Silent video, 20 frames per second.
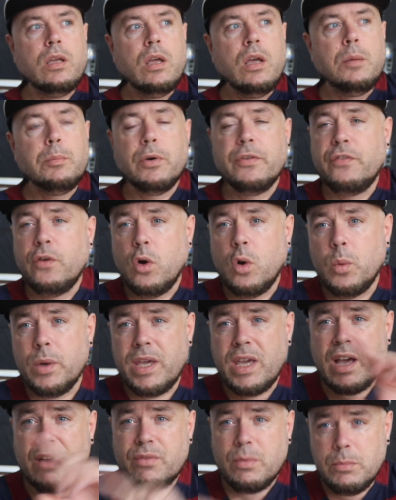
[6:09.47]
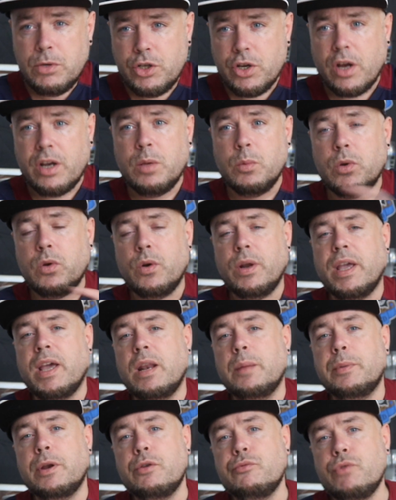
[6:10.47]
before we hear from Jonny, we're going to
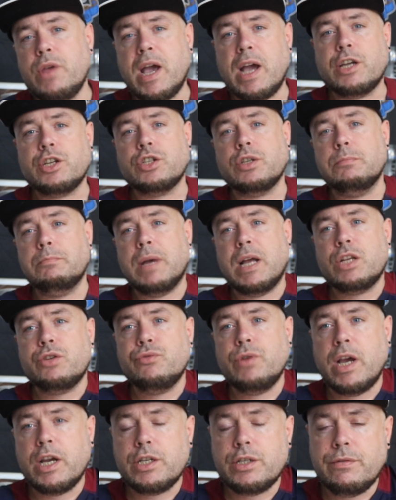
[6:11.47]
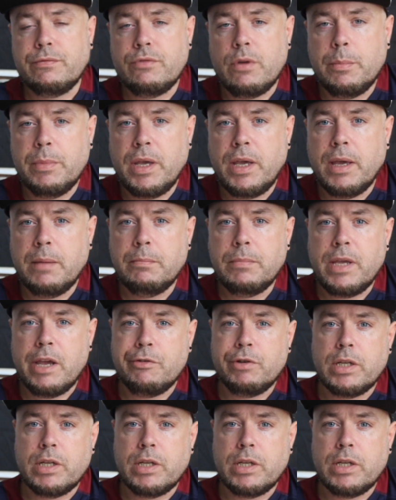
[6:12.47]
get a bit of reaction, match reaction from the game. Here it